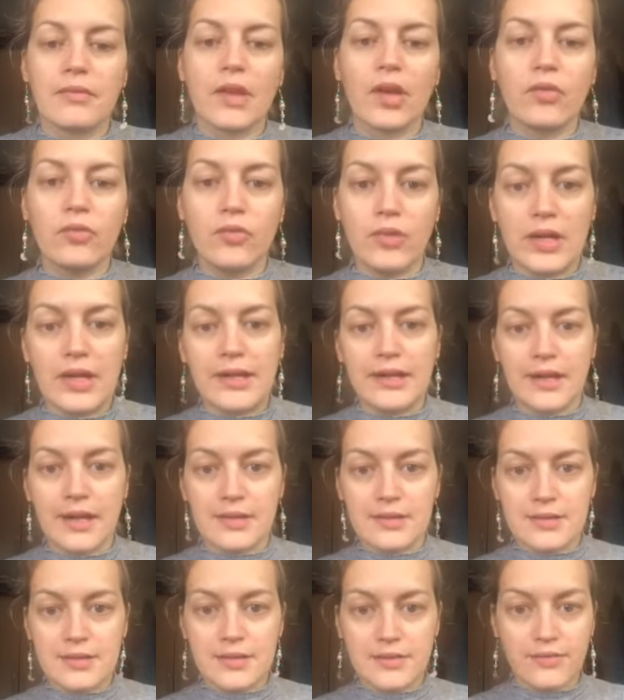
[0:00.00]
really
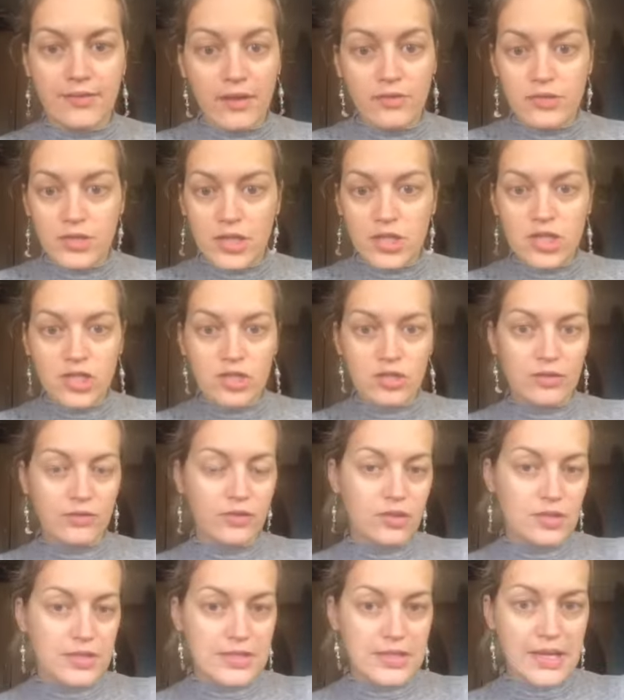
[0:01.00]
that's a foundation of
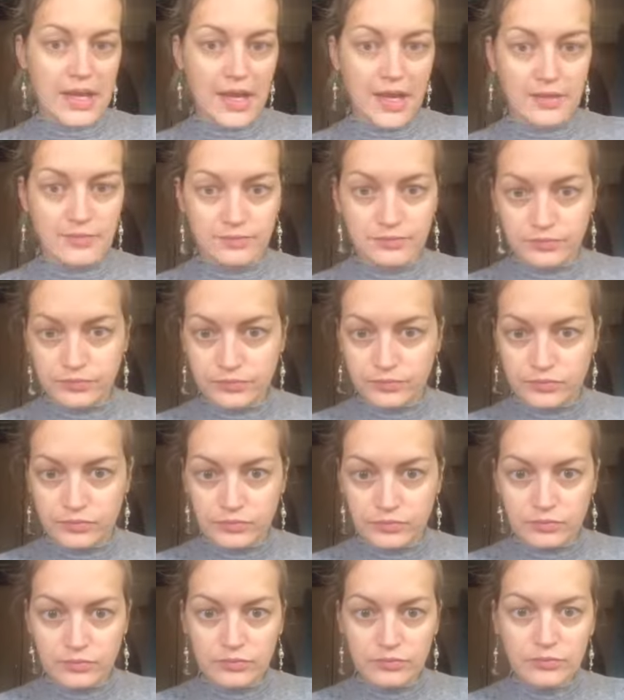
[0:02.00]
good skin.
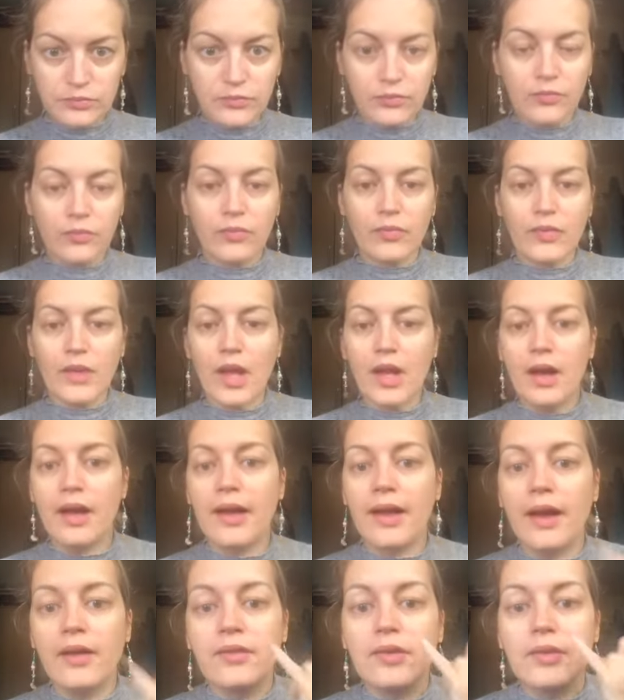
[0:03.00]
I
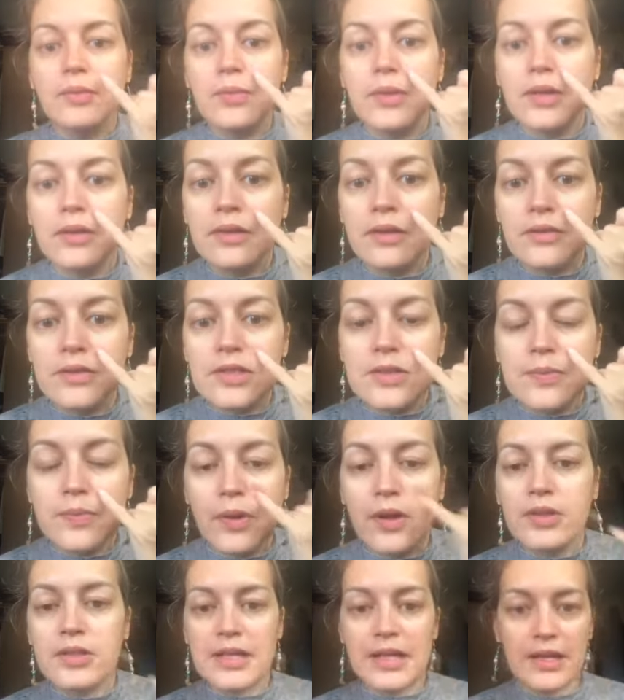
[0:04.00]
have a bit of a
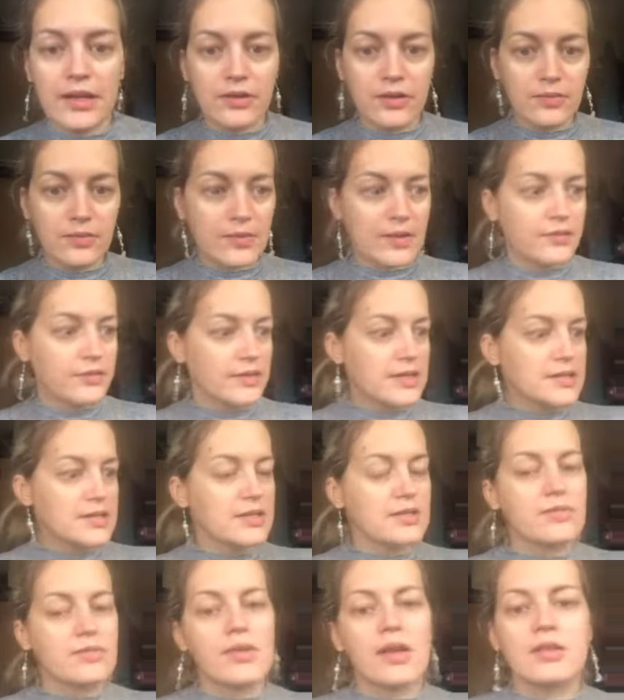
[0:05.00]
spot here on my face
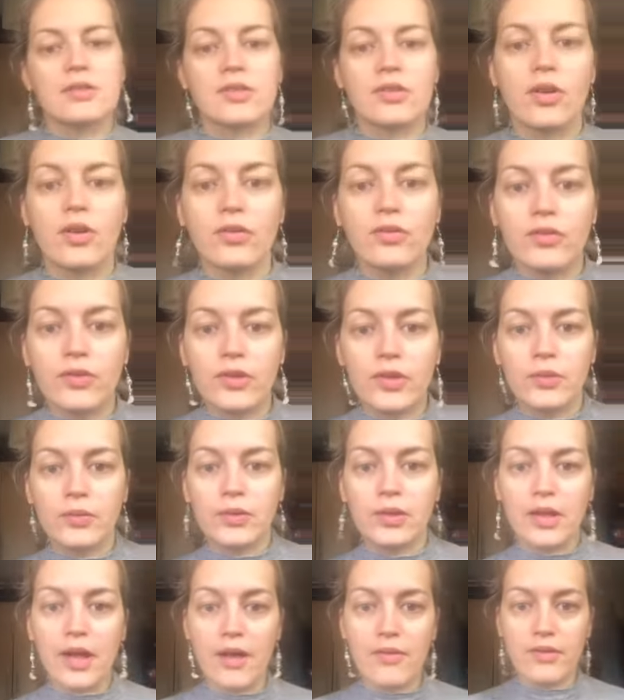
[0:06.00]
as well, so hopefully
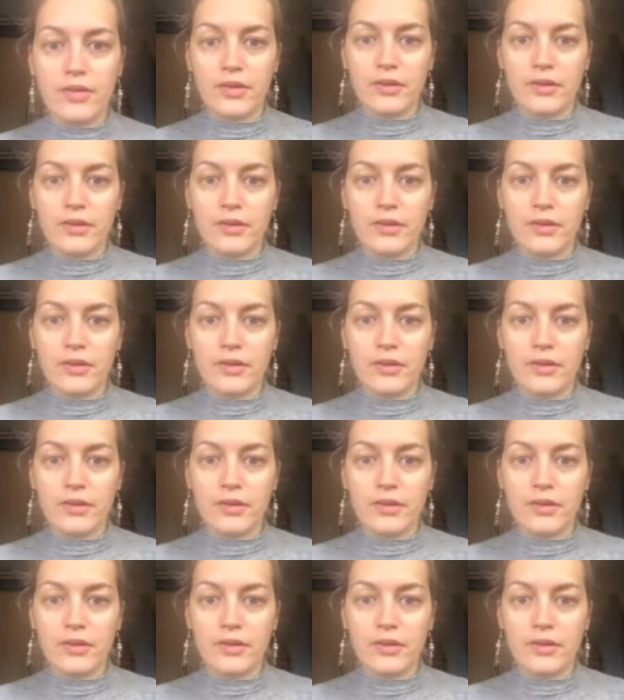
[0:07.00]
we'll cover